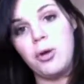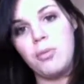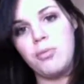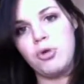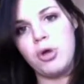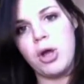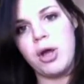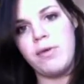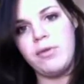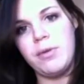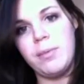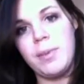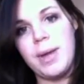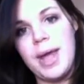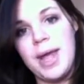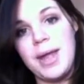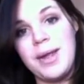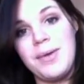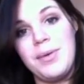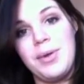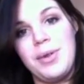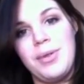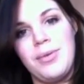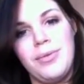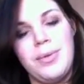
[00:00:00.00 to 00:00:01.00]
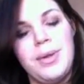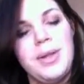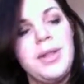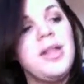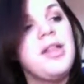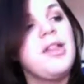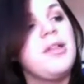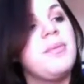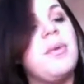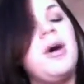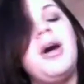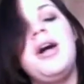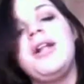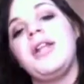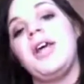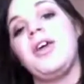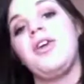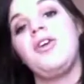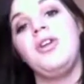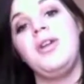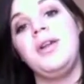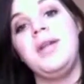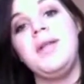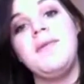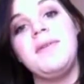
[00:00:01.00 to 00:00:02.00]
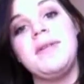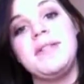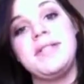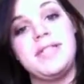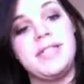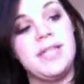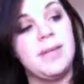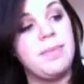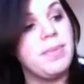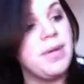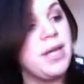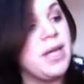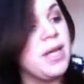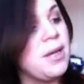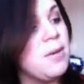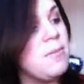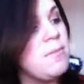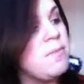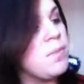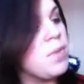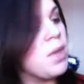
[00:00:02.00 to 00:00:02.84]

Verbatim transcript: travel bag was really small and I couldn't even zip it.